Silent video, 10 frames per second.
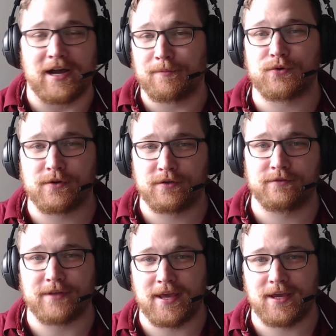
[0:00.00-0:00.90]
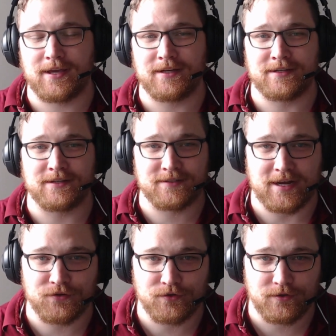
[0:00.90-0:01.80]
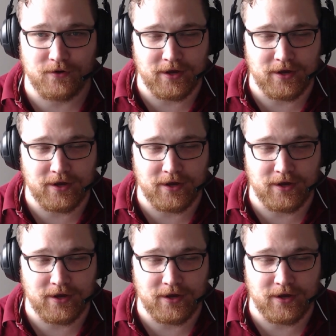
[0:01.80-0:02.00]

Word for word: I'm sort of a disaster.